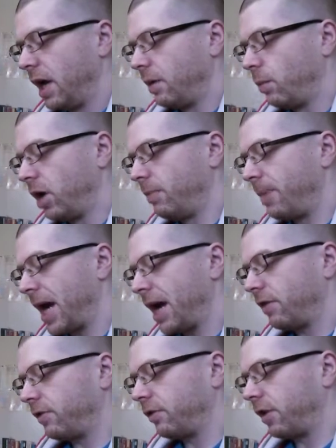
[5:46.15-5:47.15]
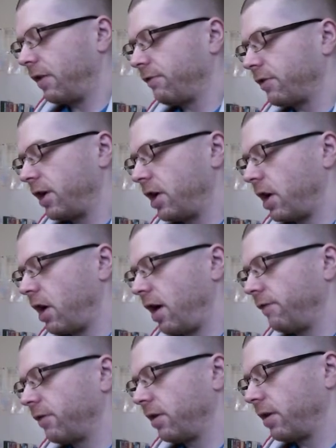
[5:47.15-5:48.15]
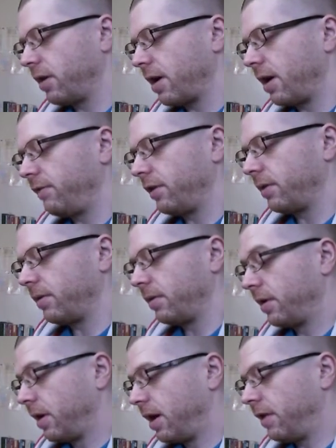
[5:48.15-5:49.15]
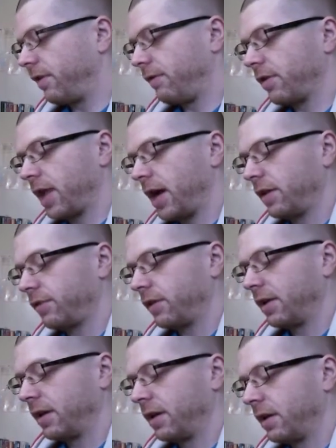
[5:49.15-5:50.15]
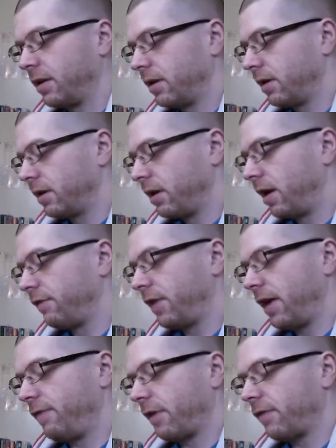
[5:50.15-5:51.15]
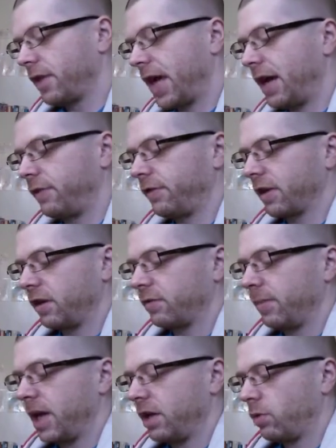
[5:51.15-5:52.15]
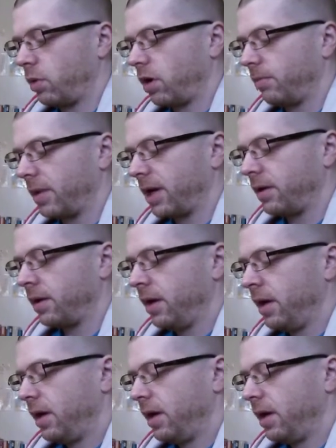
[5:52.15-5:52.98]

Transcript: In one passage, a free offer of, of everlasting, of life everlasting is made to all men.